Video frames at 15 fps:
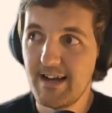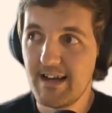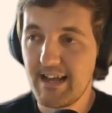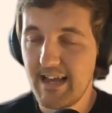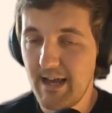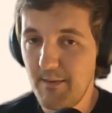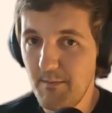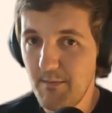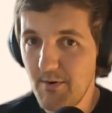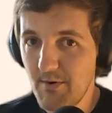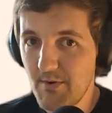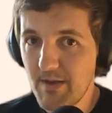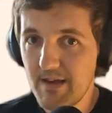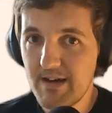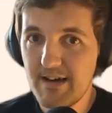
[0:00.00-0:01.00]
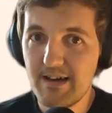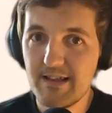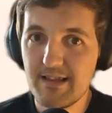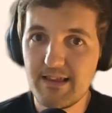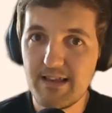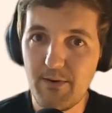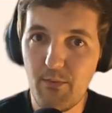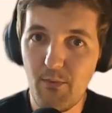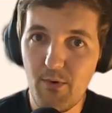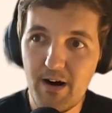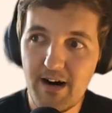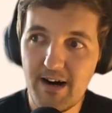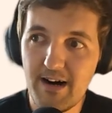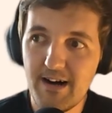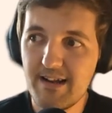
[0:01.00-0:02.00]
Cambodia,
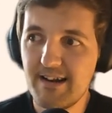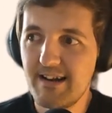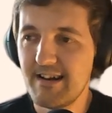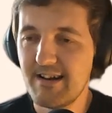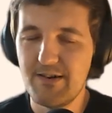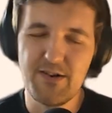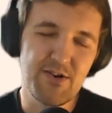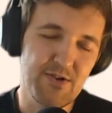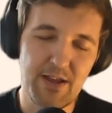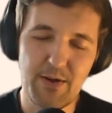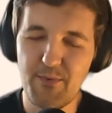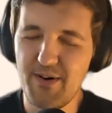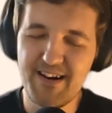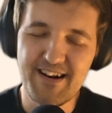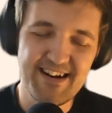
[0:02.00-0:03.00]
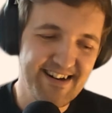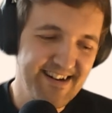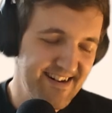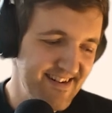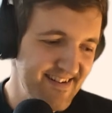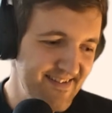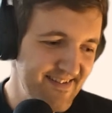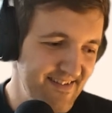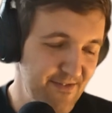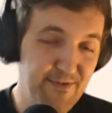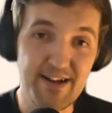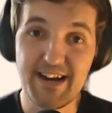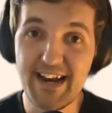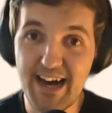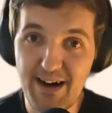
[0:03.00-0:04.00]
Taiwan, not Taiwan,
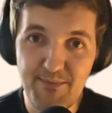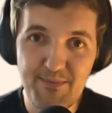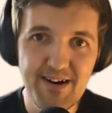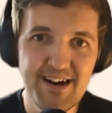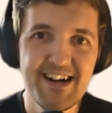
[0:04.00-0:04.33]
Vietnam,